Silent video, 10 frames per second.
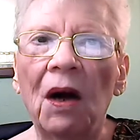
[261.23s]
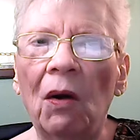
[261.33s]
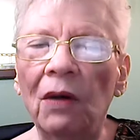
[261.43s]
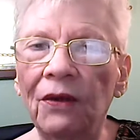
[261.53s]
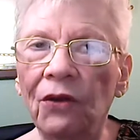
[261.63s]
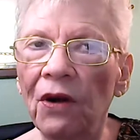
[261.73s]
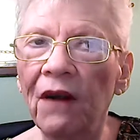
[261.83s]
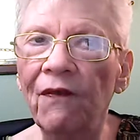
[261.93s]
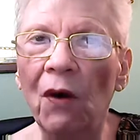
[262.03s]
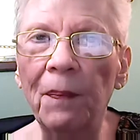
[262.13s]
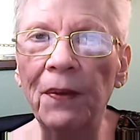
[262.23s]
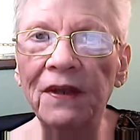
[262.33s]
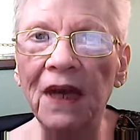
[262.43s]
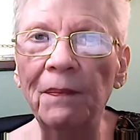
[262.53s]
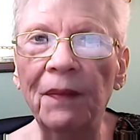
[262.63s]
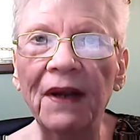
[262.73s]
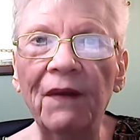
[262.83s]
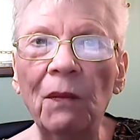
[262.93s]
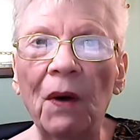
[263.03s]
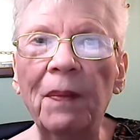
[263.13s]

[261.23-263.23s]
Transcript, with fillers: only 34% believe it will